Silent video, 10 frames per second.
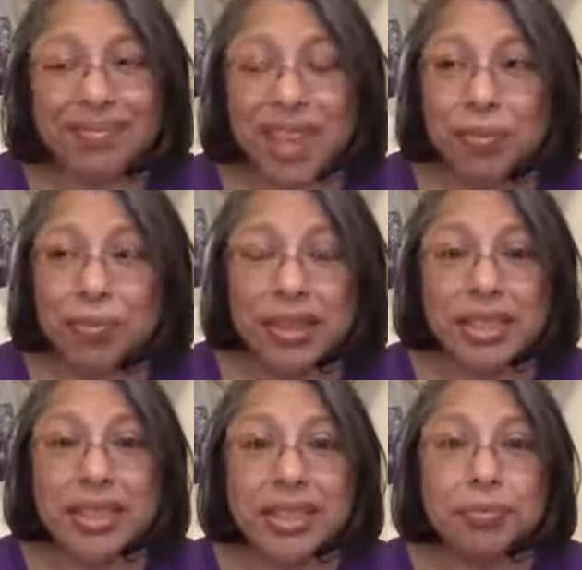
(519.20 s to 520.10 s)
But
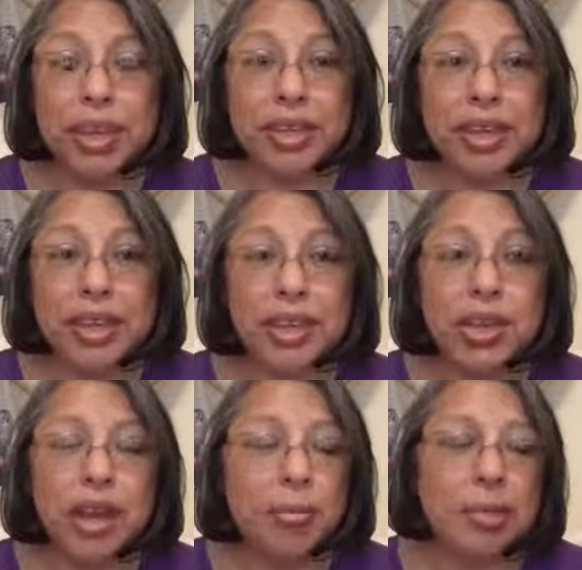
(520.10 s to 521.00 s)
this meditation
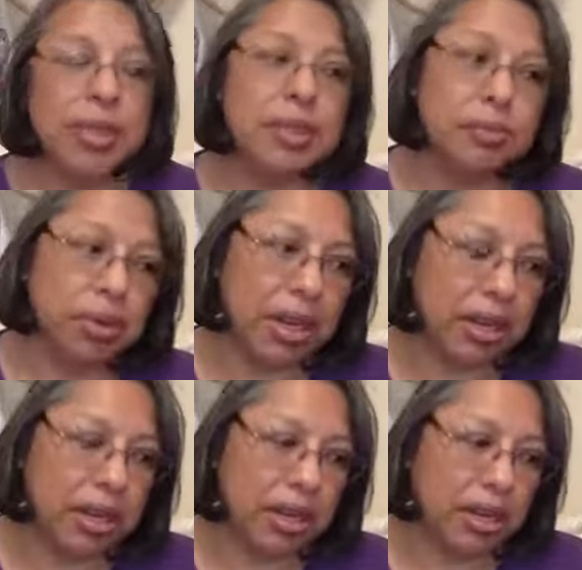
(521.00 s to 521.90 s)
helps us to bring
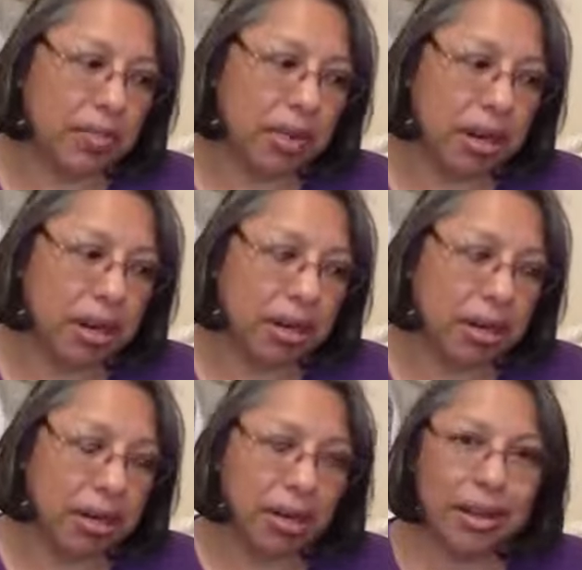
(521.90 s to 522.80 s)

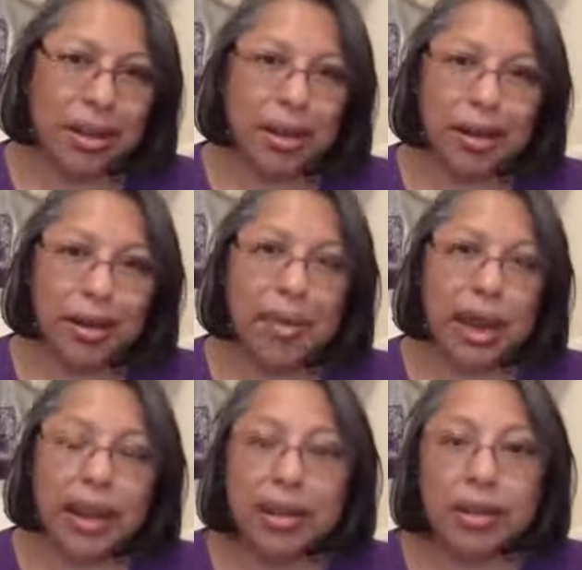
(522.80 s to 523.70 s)
our
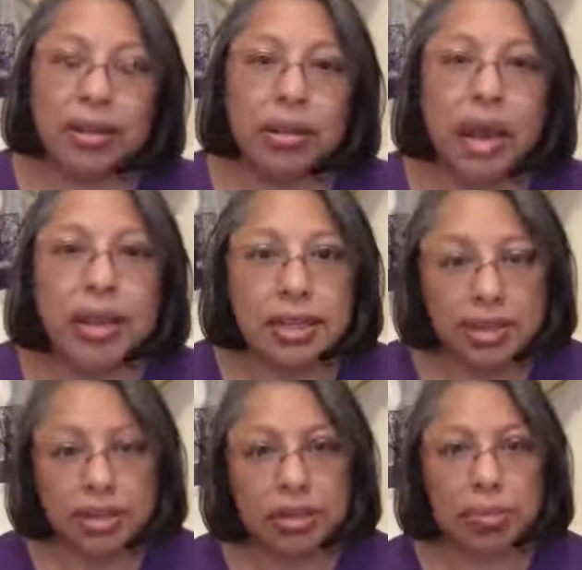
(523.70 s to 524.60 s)
mind, our thoughts
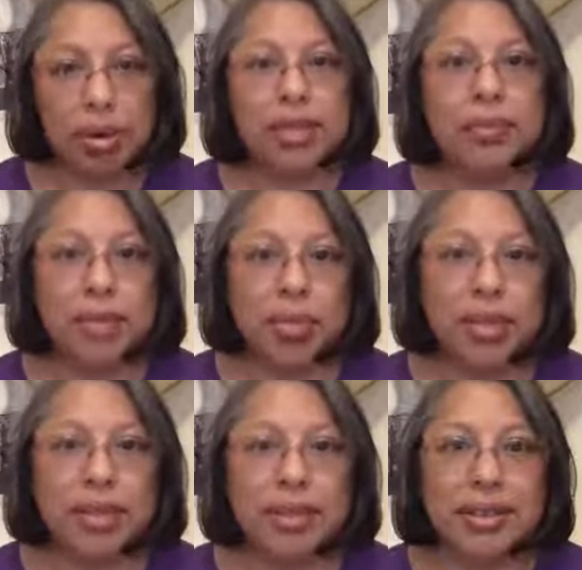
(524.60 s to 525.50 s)
to the present
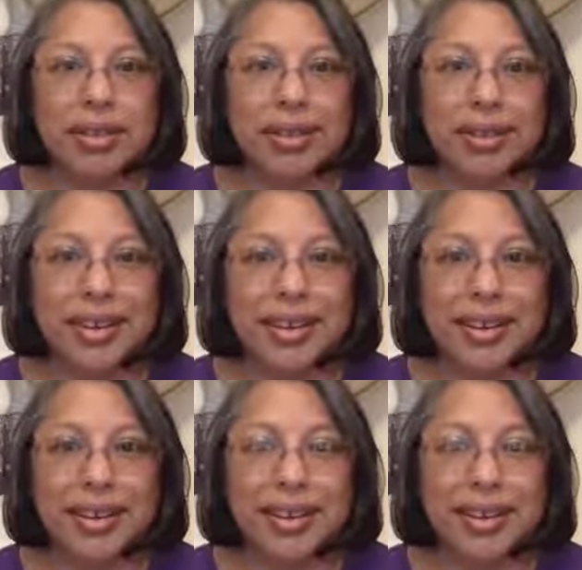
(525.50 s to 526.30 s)
moment, right?